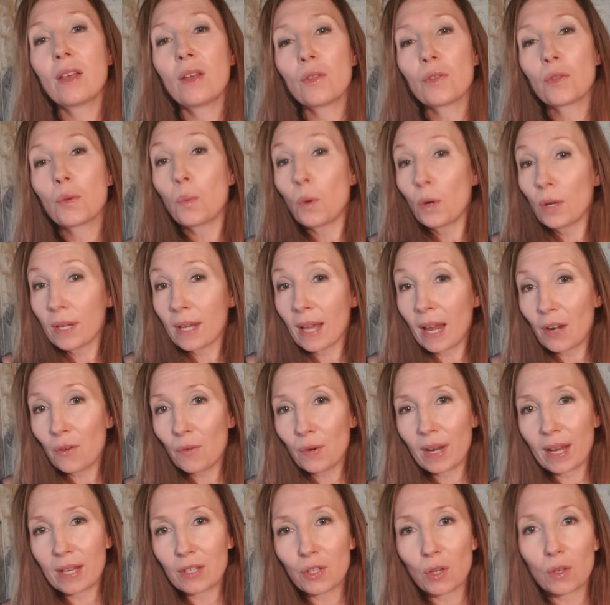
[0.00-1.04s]
The Watercolour
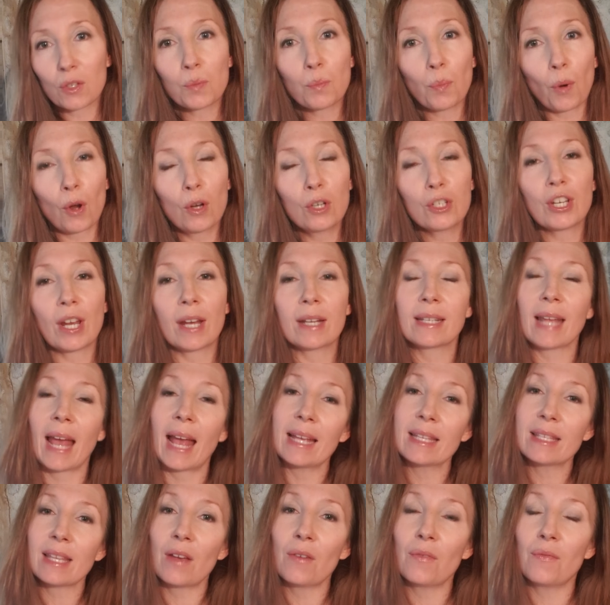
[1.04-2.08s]
Renaissance project
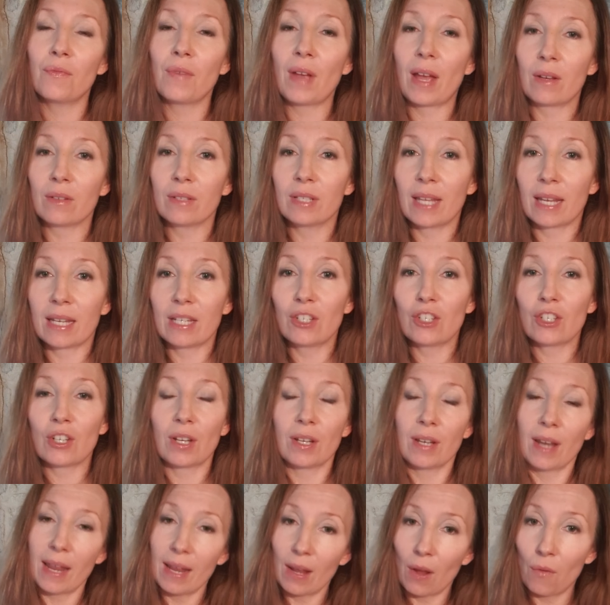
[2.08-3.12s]
has a
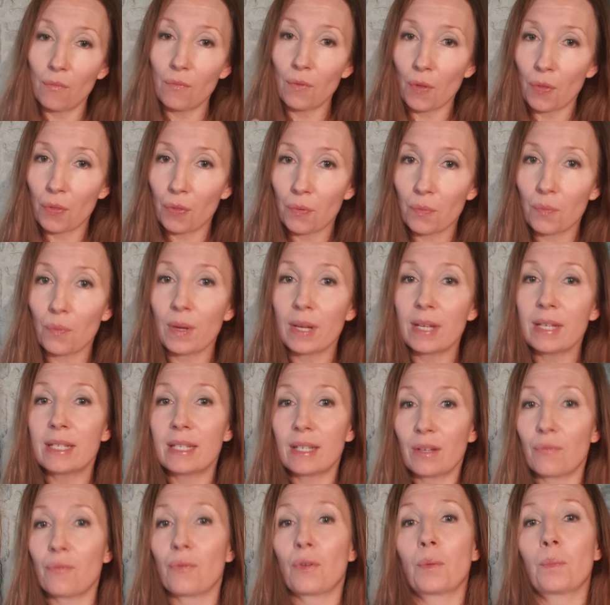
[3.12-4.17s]
foundation of 3
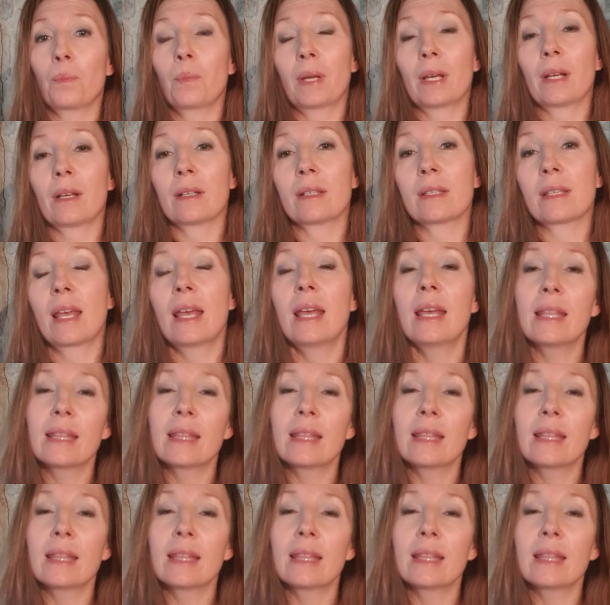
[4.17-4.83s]
different pillars.